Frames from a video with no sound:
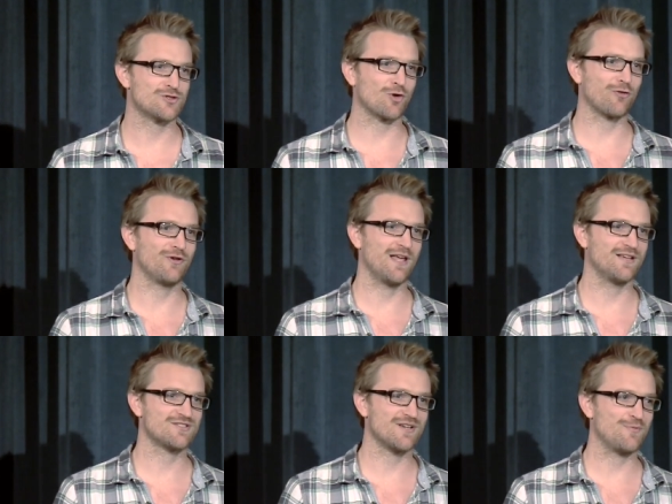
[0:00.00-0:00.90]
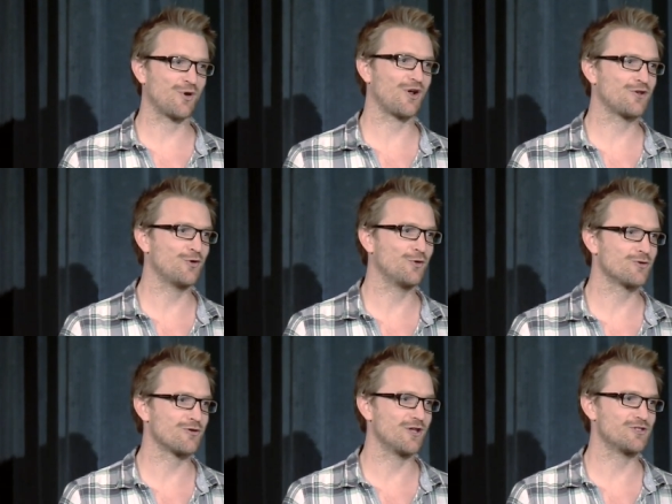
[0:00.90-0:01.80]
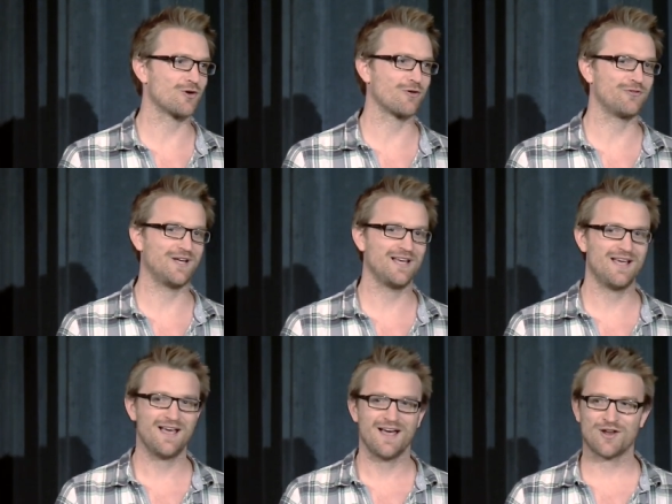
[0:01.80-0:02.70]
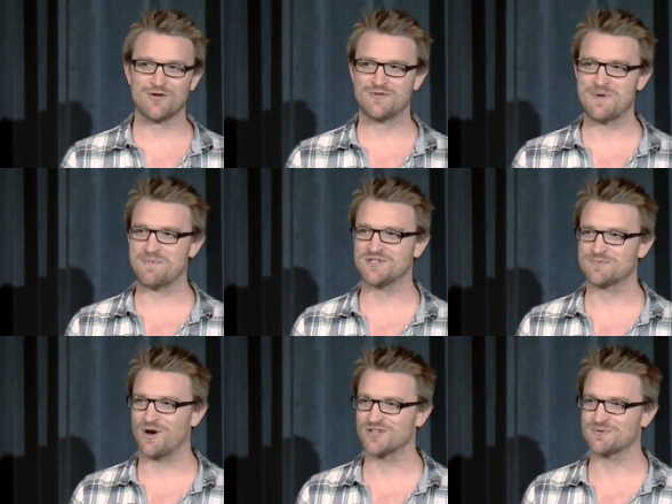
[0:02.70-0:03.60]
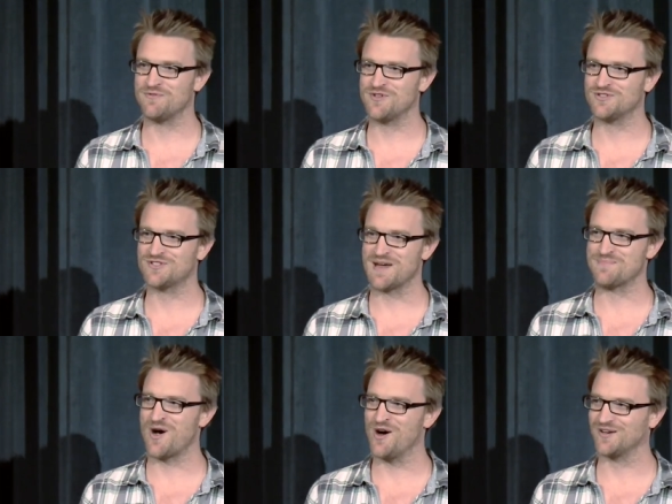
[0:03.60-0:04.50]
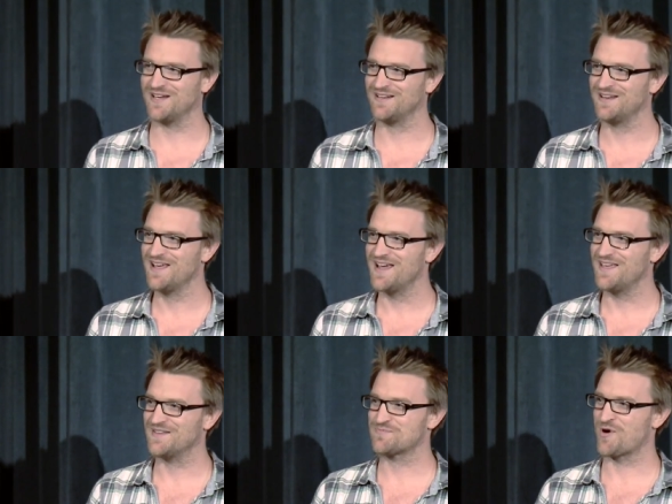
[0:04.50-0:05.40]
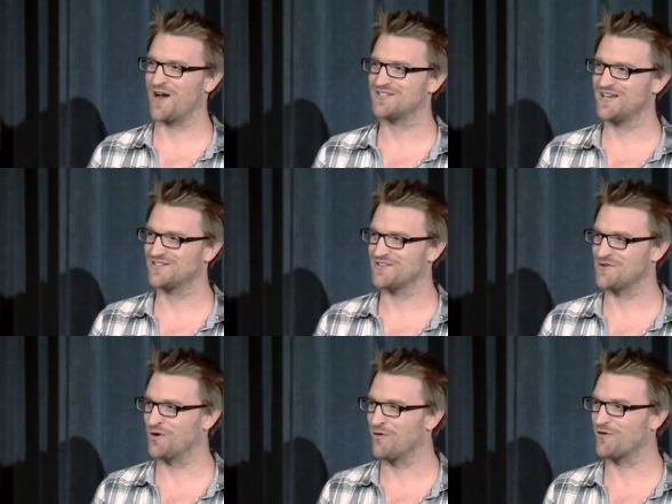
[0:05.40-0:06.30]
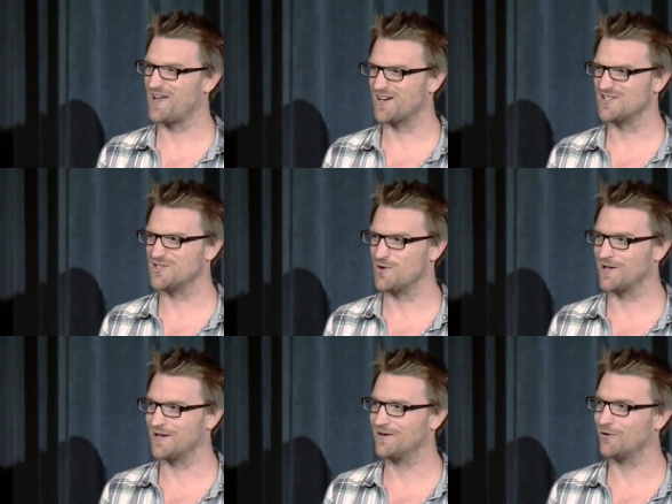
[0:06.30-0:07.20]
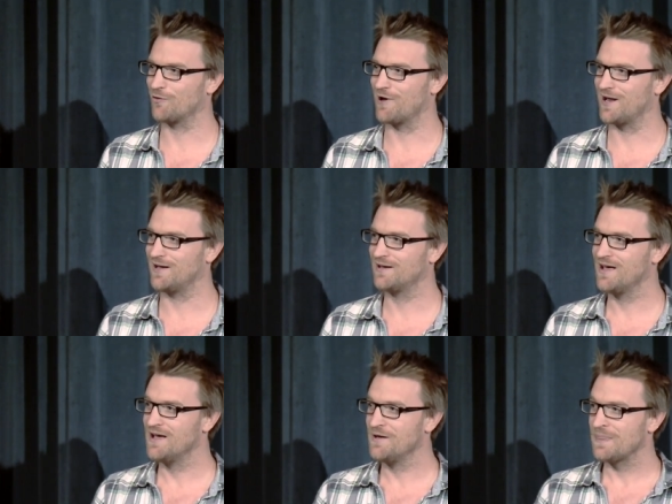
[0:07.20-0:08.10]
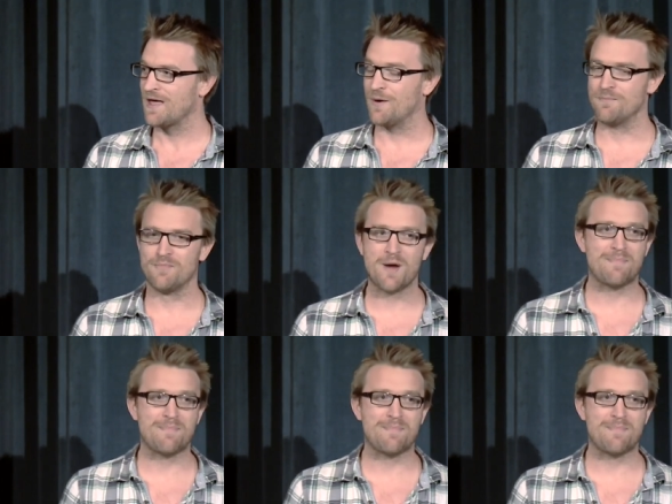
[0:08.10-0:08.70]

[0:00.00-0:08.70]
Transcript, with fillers: geography is and what I call guerrilla geography, and hopefully maybe inspire some of you to take part in, in this practice if you're not already actually doing it already. Um, my